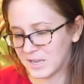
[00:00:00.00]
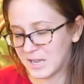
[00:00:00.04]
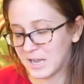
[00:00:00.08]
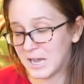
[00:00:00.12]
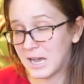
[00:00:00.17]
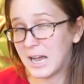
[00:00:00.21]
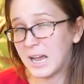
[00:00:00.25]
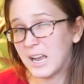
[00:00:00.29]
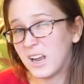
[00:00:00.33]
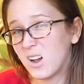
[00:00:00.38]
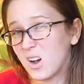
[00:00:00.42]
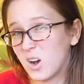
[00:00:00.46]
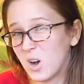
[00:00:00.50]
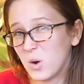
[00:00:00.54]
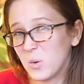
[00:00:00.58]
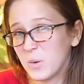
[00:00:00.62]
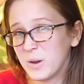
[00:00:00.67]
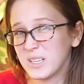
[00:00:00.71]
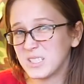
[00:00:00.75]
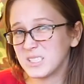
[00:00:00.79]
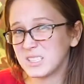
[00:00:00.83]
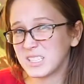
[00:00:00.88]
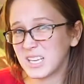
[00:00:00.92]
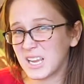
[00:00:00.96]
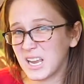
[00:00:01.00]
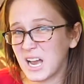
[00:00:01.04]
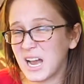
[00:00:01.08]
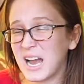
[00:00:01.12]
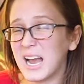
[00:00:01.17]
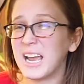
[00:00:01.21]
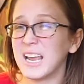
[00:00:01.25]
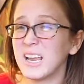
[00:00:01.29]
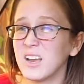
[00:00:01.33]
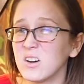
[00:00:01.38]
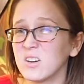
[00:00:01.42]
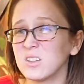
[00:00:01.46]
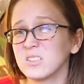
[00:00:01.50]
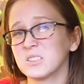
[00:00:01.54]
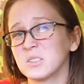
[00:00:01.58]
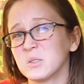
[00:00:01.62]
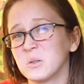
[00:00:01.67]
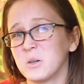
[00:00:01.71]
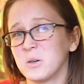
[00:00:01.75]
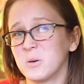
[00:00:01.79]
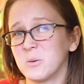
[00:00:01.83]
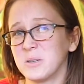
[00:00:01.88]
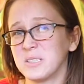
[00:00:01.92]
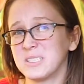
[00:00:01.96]
I also
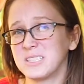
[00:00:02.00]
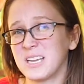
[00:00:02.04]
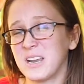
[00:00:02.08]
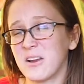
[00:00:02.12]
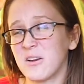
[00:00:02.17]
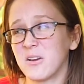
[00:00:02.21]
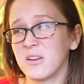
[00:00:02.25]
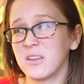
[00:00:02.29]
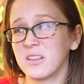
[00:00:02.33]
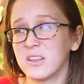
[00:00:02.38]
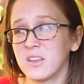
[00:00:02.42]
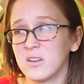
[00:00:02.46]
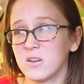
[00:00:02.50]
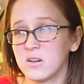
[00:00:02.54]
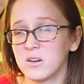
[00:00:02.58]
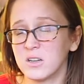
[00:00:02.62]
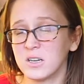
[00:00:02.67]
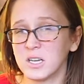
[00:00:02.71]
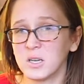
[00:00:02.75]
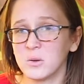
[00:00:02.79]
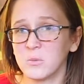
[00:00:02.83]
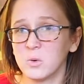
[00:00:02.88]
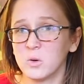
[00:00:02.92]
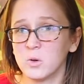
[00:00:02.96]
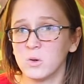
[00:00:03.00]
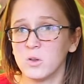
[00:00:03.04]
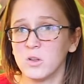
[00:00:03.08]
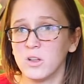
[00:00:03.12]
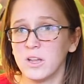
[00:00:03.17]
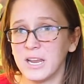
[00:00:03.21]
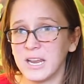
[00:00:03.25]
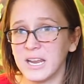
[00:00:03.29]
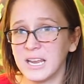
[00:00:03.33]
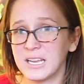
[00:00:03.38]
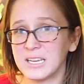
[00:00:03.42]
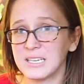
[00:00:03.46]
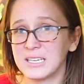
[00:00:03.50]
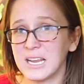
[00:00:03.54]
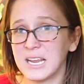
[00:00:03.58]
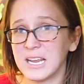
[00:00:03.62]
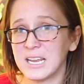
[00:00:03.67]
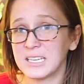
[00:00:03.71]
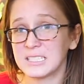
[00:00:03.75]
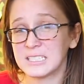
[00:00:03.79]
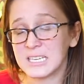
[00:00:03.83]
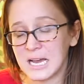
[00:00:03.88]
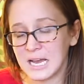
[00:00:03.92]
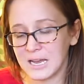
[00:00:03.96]
always carry the awning pole and
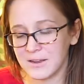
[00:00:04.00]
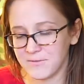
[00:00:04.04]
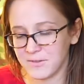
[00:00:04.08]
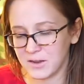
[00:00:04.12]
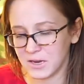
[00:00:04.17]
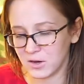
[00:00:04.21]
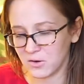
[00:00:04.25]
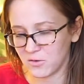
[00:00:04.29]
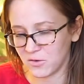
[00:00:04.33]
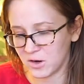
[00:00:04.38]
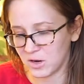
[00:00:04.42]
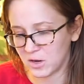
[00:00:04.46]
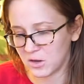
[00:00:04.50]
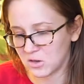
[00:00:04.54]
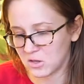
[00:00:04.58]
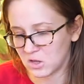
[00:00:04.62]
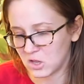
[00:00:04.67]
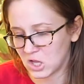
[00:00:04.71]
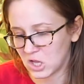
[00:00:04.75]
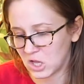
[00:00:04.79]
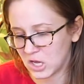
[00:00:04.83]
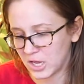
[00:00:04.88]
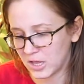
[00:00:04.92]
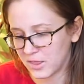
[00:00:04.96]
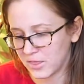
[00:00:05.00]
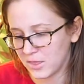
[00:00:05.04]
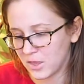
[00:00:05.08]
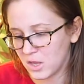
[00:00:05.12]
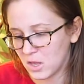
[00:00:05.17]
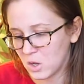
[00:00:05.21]
a Tyvek ground cloth.